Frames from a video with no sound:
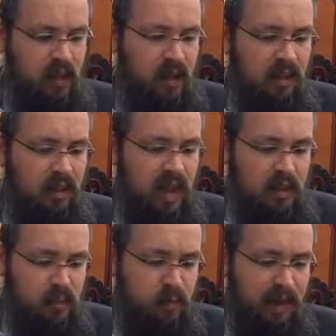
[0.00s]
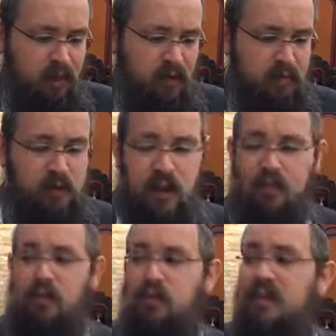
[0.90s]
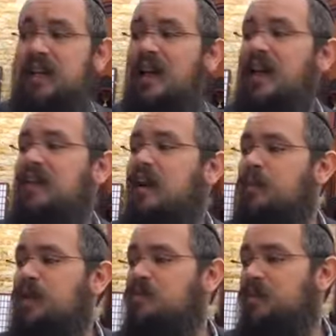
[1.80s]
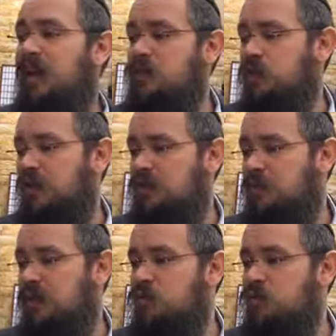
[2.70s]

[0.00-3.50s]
in the last paragraph of chapter 3, the Rebbe explains what this means.